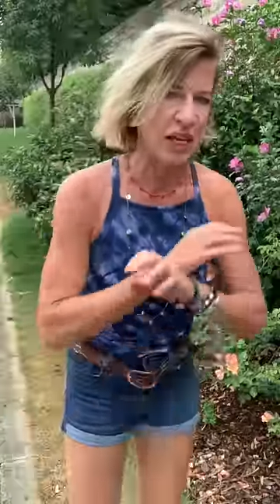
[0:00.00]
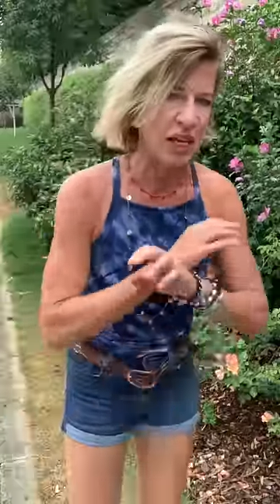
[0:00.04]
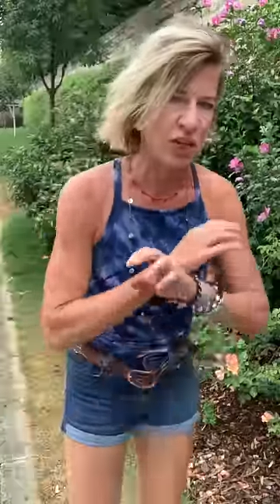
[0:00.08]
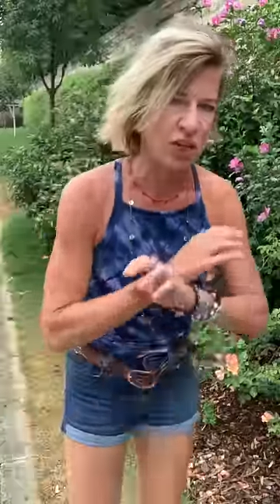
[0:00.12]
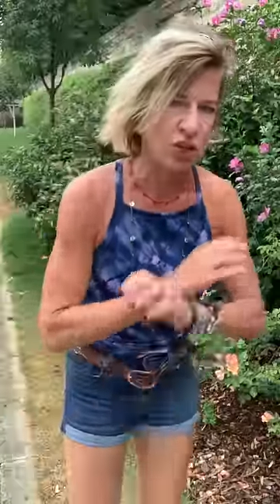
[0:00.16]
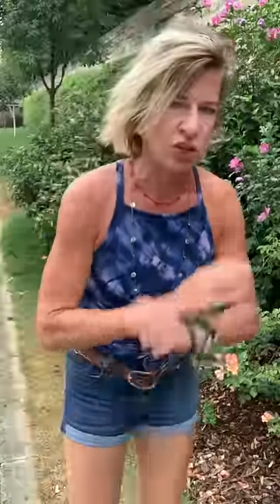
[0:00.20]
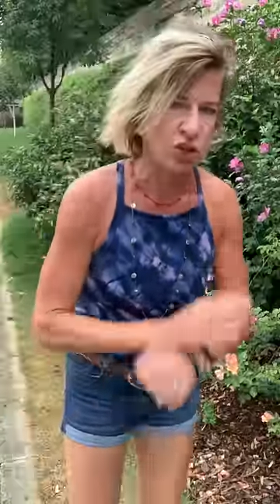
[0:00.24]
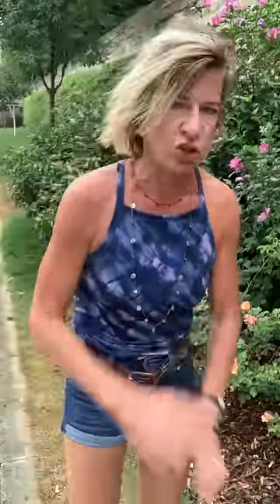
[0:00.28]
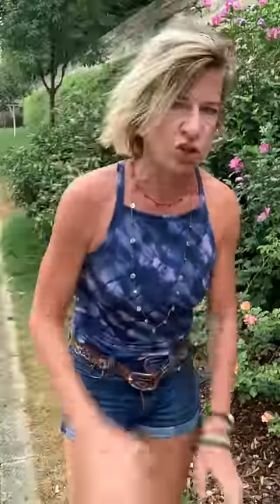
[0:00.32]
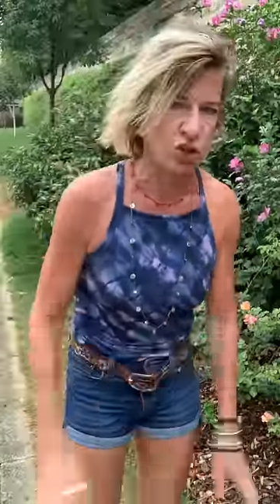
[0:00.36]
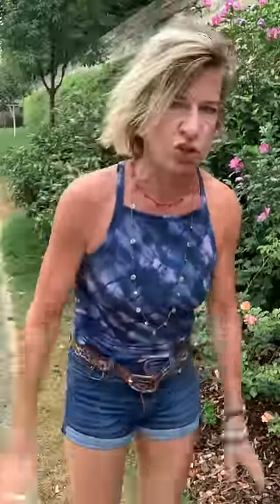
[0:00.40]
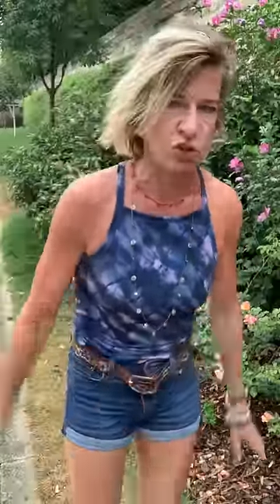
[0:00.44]

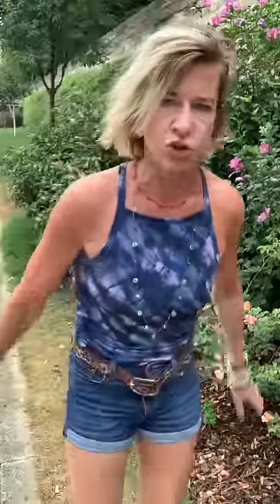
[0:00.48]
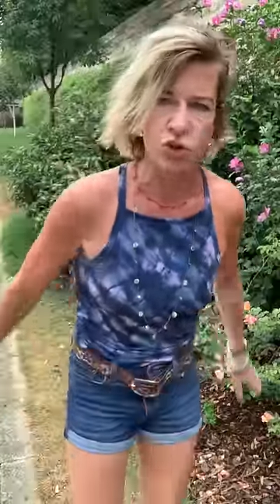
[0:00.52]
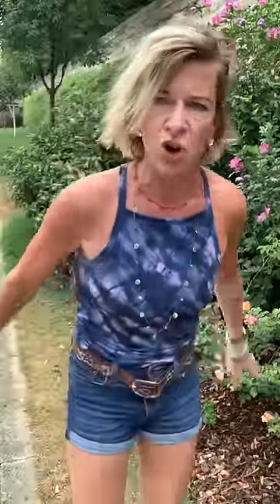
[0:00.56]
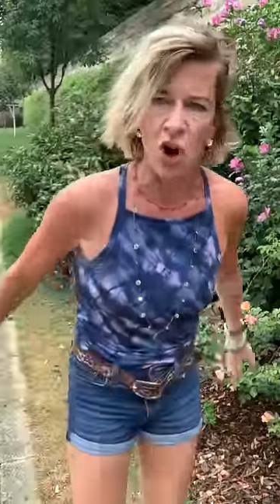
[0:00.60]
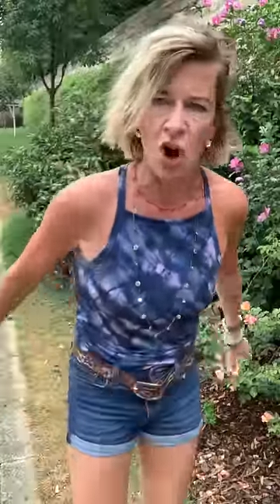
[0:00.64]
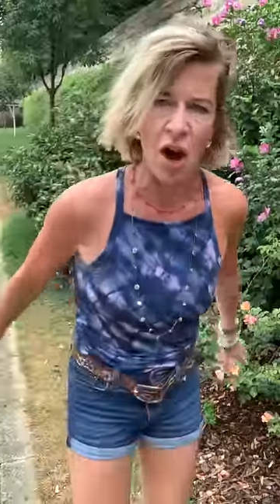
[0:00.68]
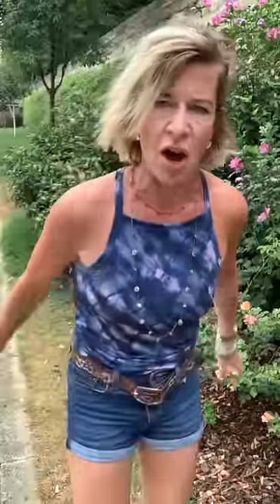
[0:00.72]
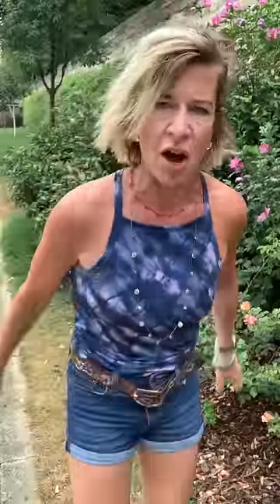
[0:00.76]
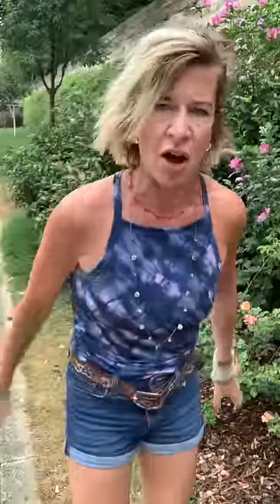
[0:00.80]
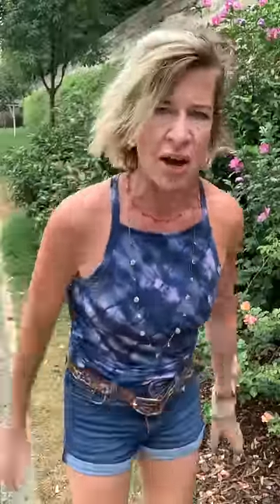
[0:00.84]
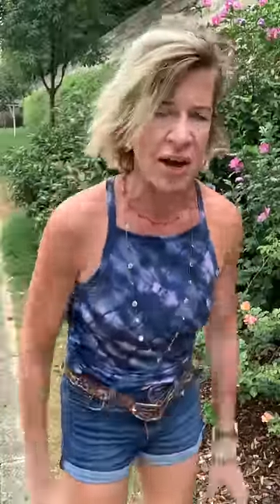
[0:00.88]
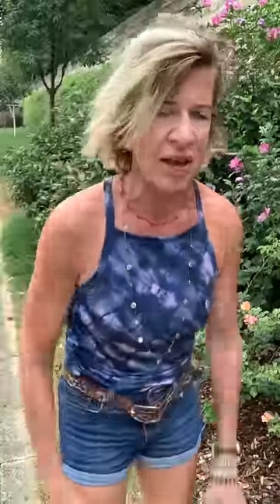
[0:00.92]
is
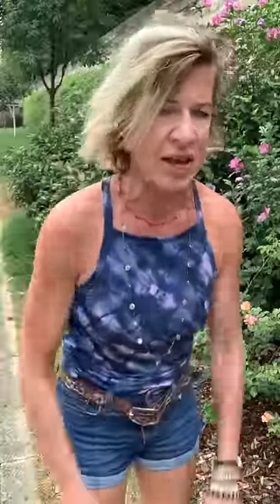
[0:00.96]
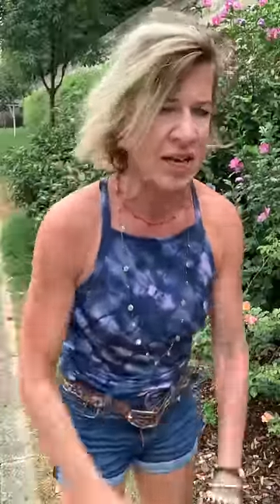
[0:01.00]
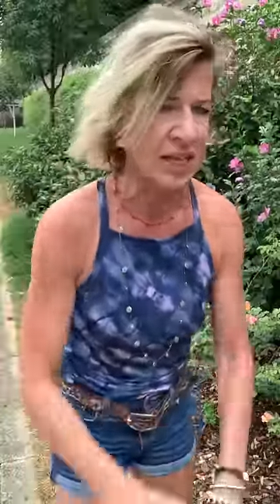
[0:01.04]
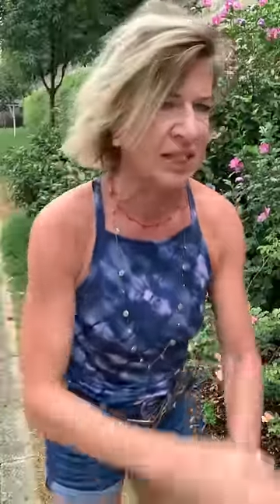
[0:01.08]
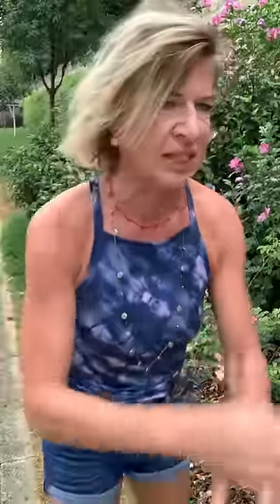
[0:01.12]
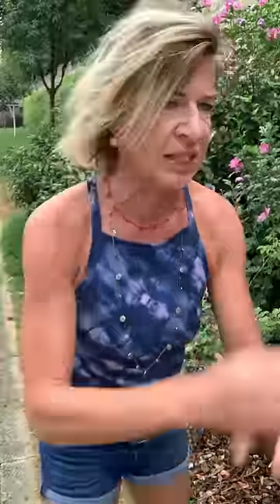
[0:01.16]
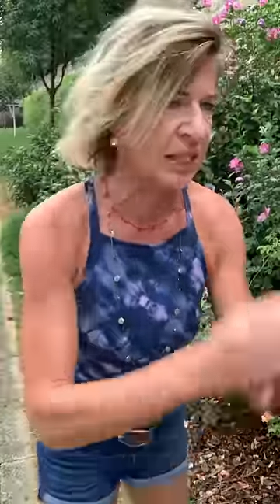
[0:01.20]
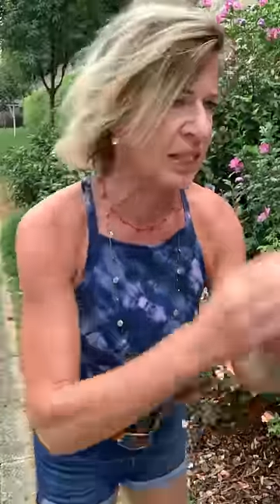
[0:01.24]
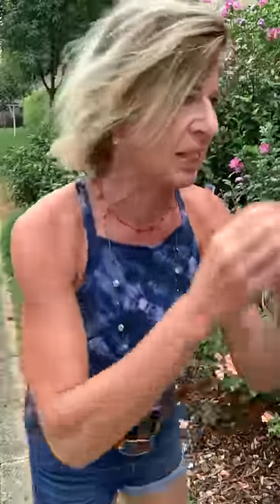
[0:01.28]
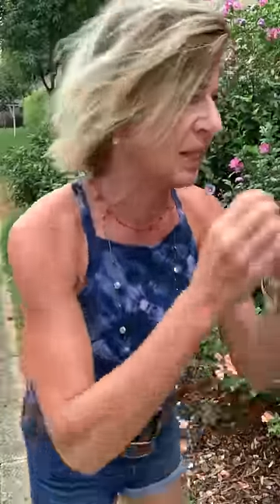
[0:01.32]
dry. It's